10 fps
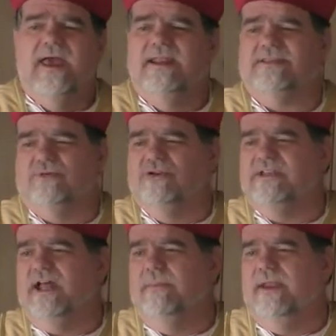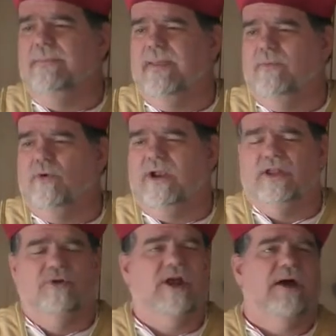And it's interesting how many people wanted
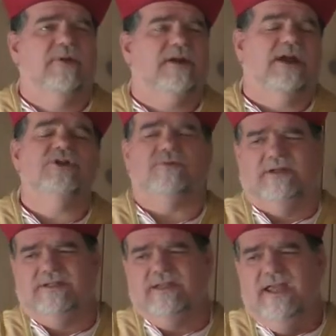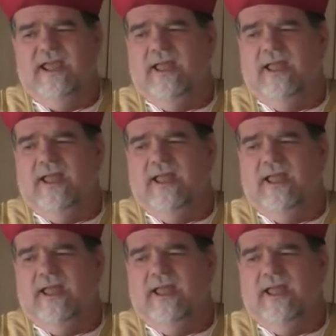to go to other countries